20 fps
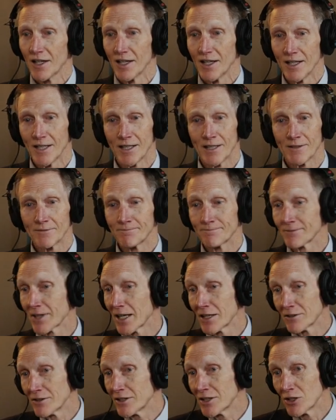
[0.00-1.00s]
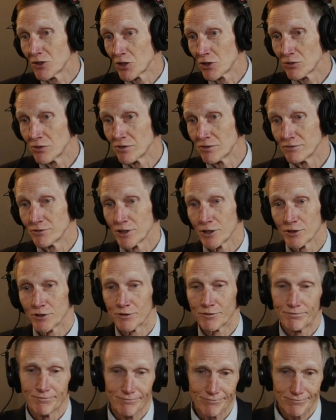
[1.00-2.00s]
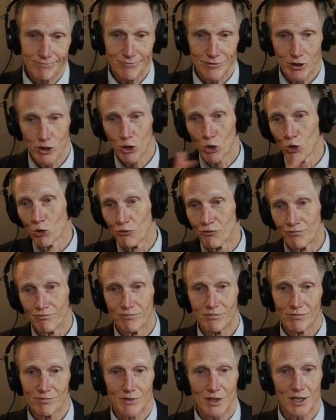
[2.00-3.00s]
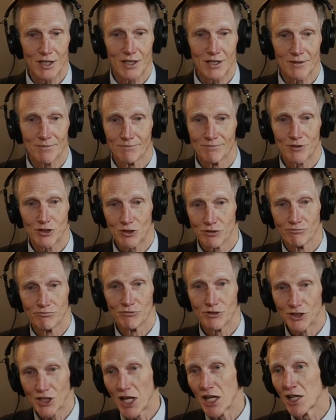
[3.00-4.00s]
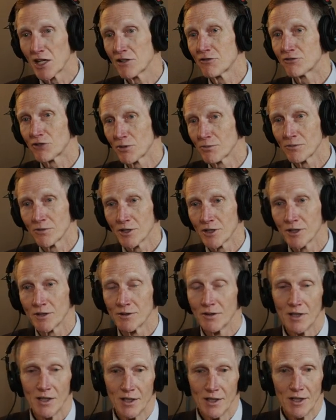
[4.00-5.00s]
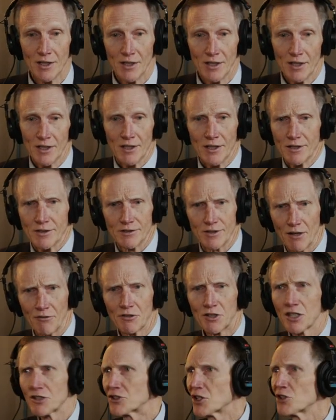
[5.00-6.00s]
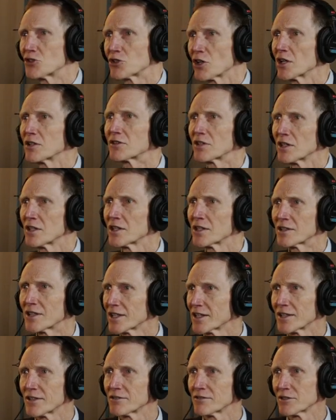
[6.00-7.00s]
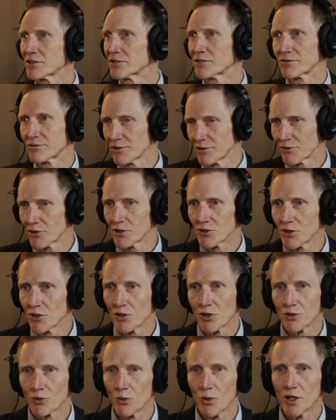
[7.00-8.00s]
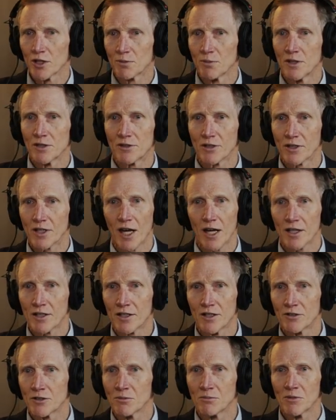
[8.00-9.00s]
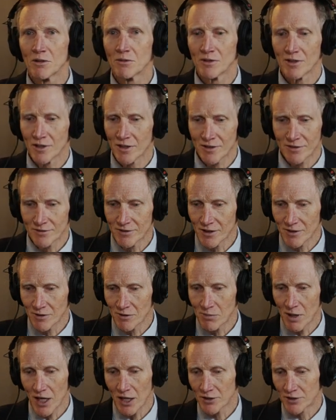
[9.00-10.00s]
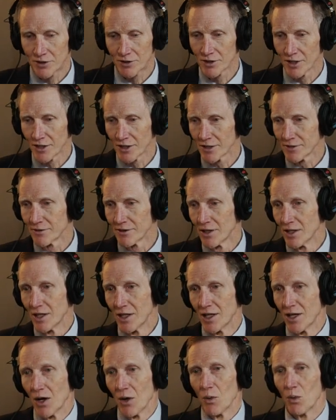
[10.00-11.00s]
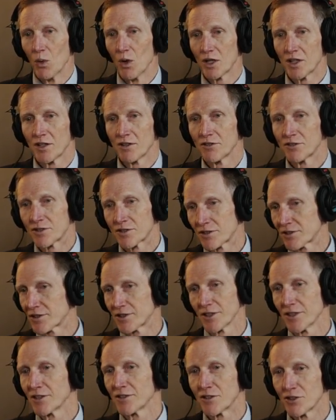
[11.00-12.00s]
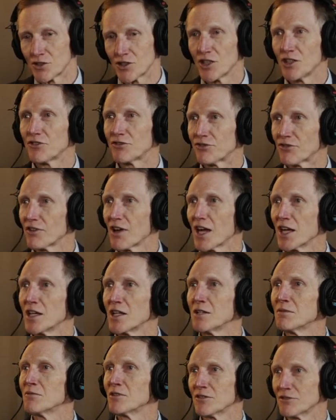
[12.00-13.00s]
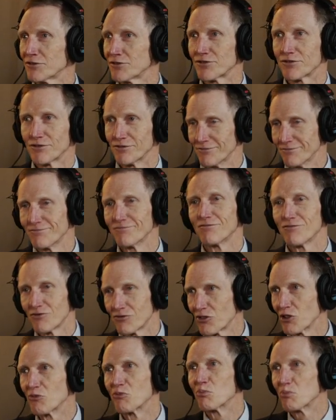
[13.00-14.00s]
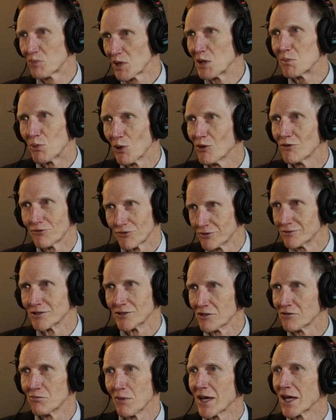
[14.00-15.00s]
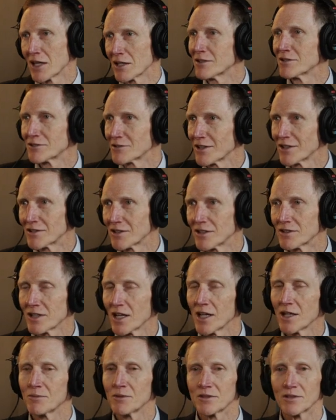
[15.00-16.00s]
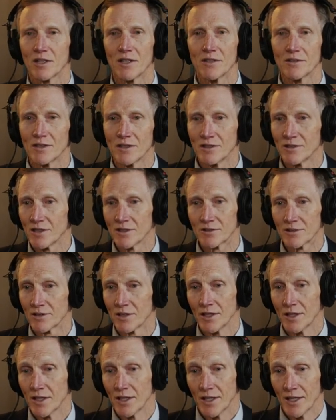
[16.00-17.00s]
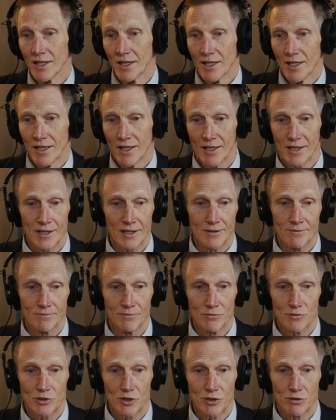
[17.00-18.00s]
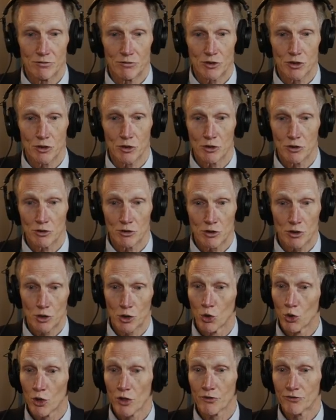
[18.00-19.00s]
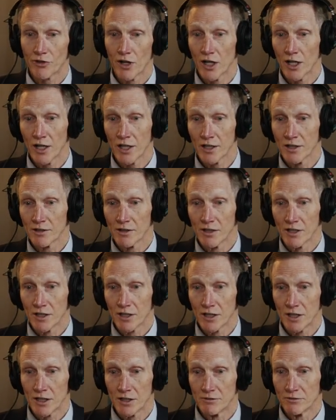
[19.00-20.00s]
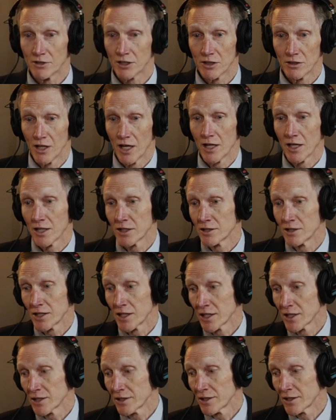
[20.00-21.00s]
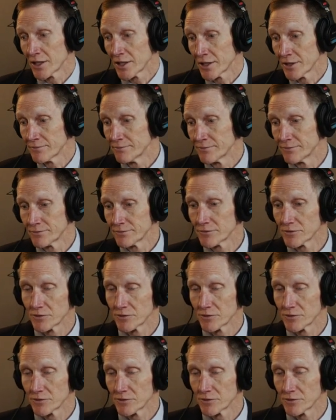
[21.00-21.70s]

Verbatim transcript: Um, and, you know, the, there's the old um, saying from the seventeenth century, I think, uh, it's referred to as the Westminster Catechism, uh, about uh, what is uh, the chief aim of for people, of man, as at the time it says, and it's um, to glorify and and um,